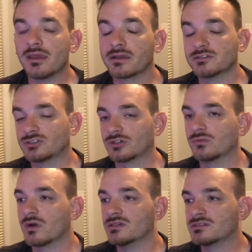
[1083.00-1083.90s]
concern
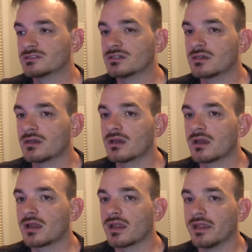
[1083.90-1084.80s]
was,
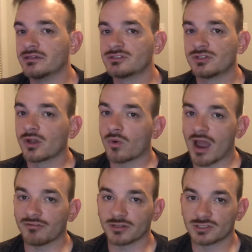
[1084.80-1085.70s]
is the
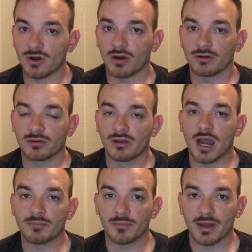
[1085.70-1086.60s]
graphics card
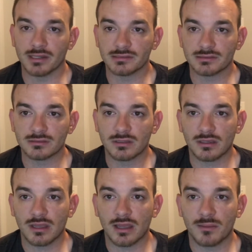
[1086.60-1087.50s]
compromised?
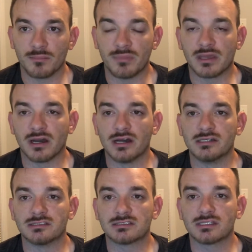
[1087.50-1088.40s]

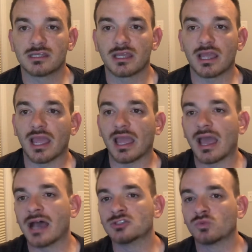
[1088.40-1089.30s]
Because
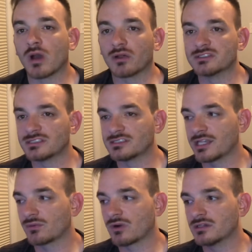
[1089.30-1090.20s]
as well as this
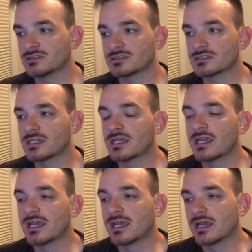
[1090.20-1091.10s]
thing runs,
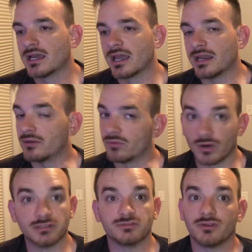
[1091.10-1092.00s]
and it
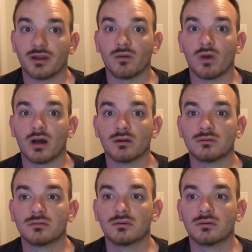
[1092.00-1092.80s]
runs very well,